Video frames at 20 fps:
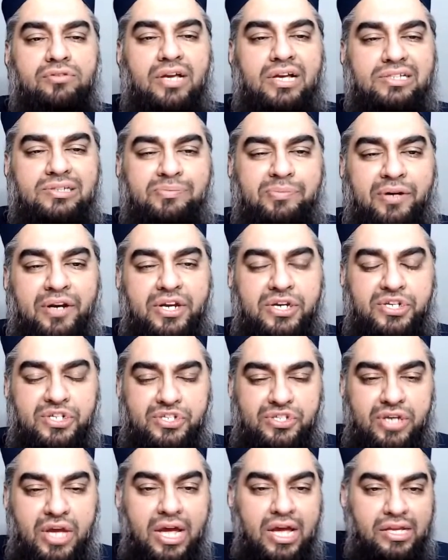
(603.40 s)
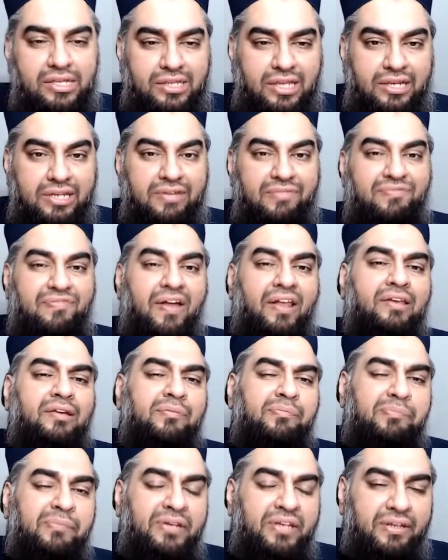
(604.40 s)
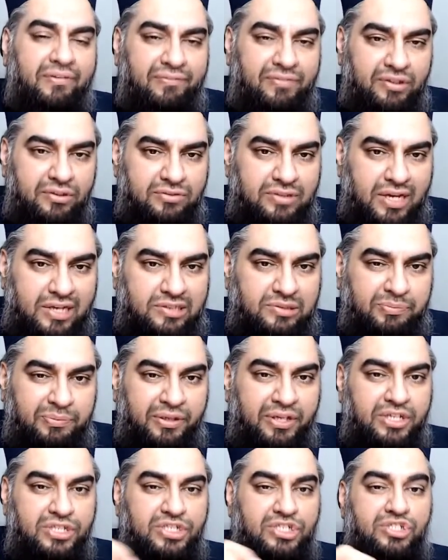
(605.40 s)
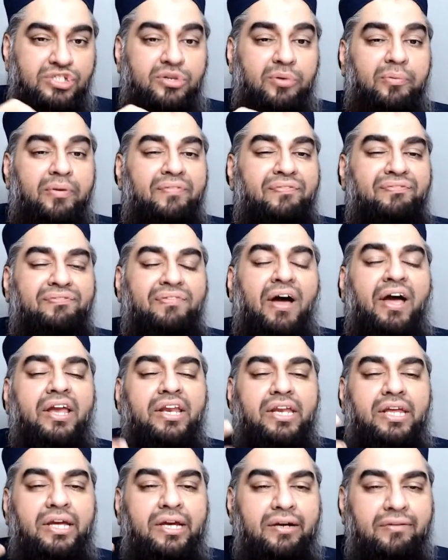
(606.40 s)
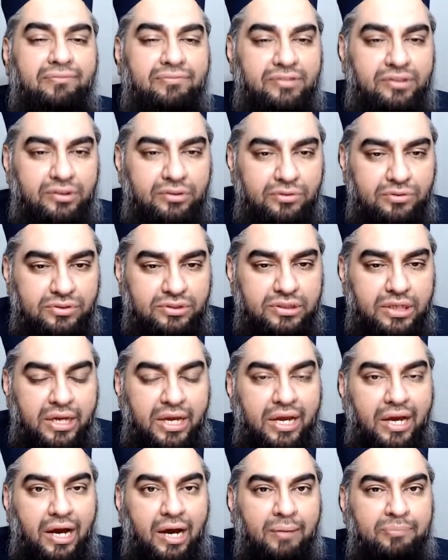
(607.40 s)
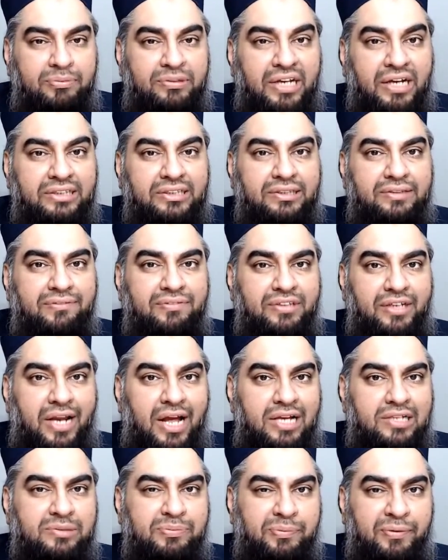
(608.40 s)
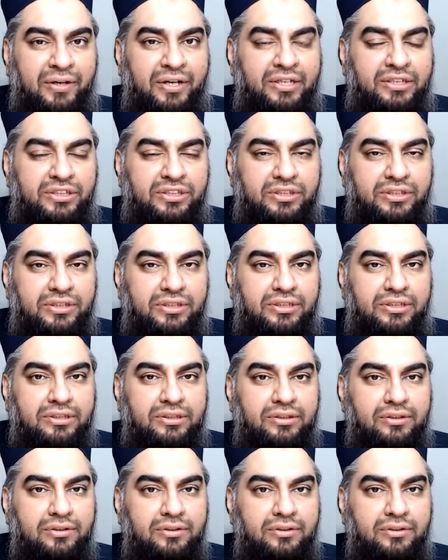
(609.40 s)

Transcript: aspirations, the development of those aspirations, the refining of those objectives and aspirations,